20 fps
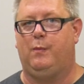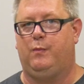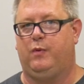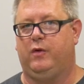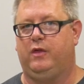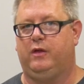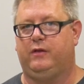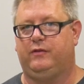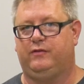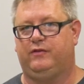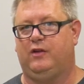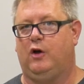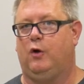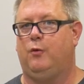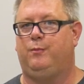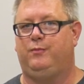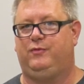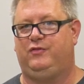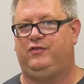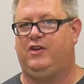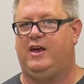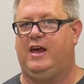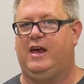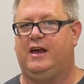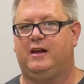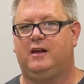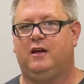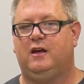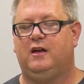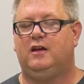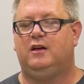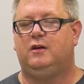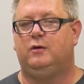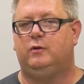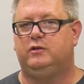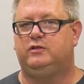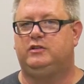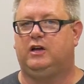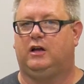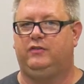up with a soap check,
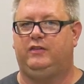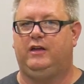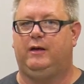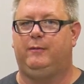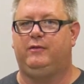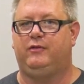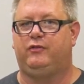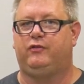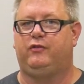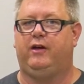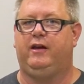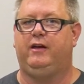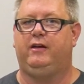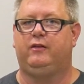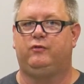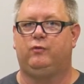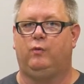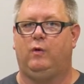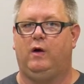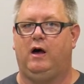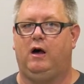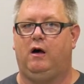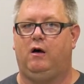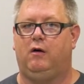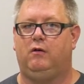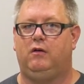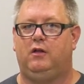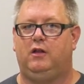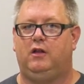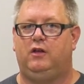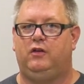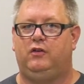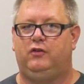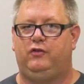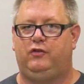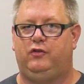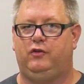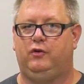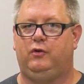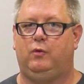which I'll demonstrate as well
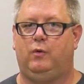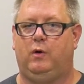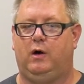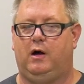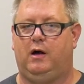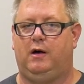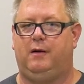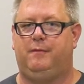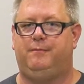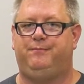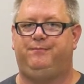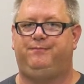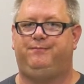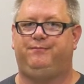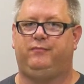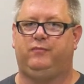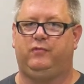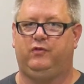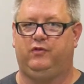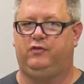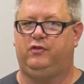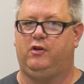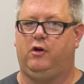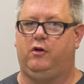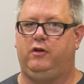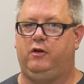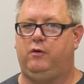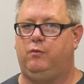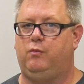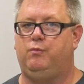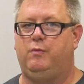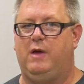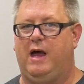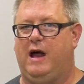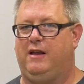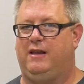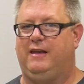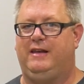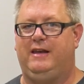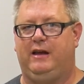to um, show you
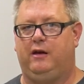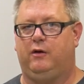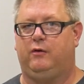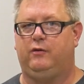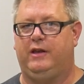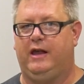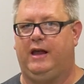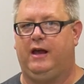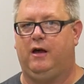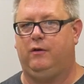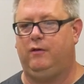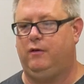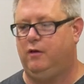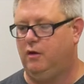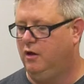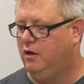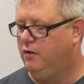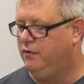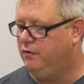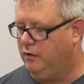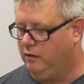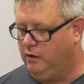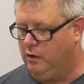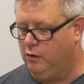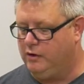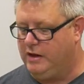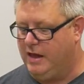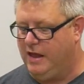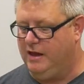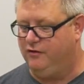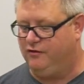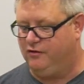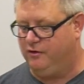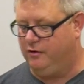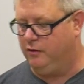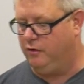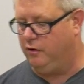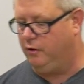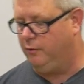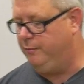how to narrow down the location
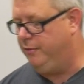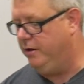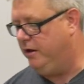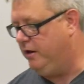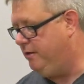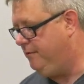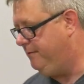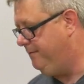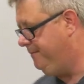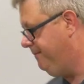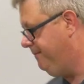a little bit.